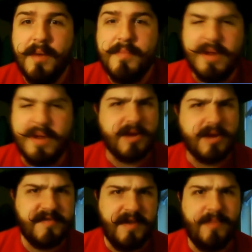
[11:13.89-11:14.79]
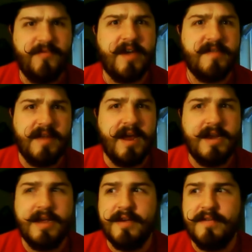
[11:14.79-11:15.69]
political subjects and
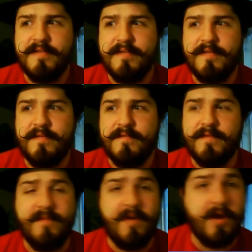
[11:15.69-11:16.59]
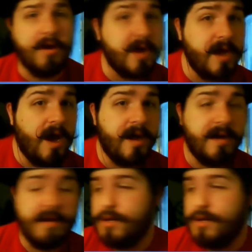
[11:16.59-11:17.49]
ideas from very early
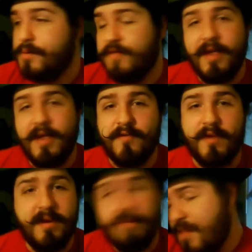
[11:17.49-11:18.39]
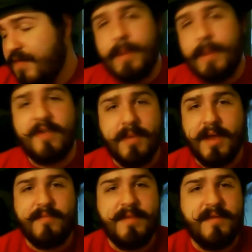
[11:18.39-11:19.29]
on to much later, and sometimes
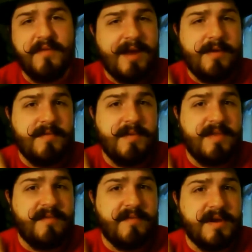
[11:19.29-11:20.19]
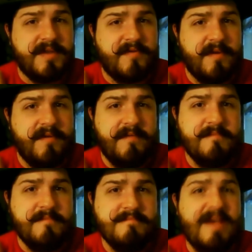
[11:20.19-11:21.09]
coming at it from different angles and with different sort of
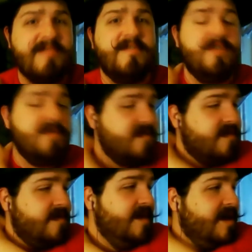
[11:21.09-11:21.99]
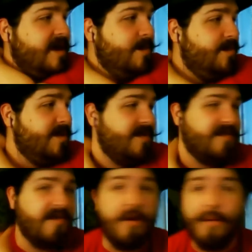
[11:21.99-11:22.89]
messages. But
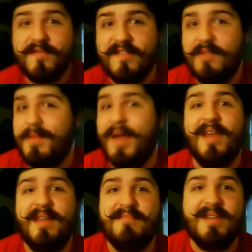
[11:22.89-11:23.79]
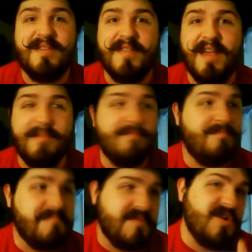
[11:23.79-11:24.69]
Star Wars isn't about that. It's like
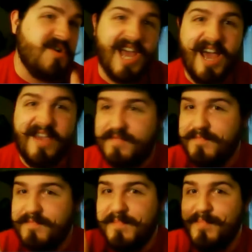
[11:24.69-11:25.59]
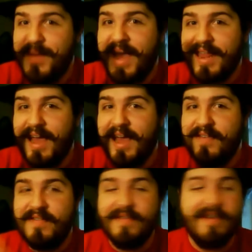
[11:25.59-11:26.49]
good guys, bad
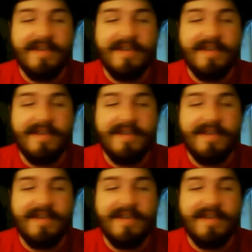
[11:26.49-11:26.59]
guys,